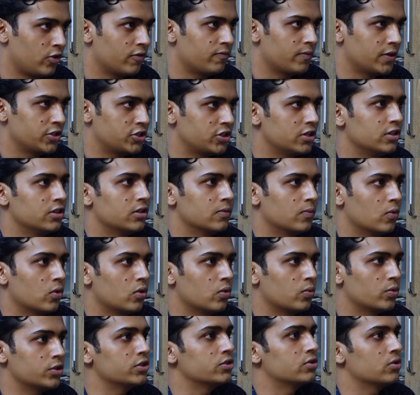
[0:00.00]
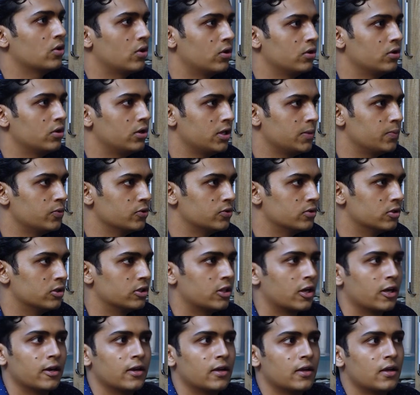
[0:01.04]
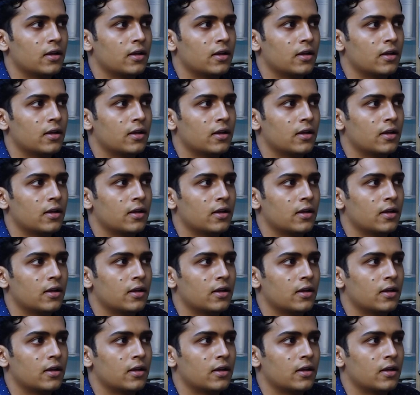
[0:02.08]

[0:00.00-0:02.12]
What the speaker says: you have mentioned in the book, which is on Tipu Sultan.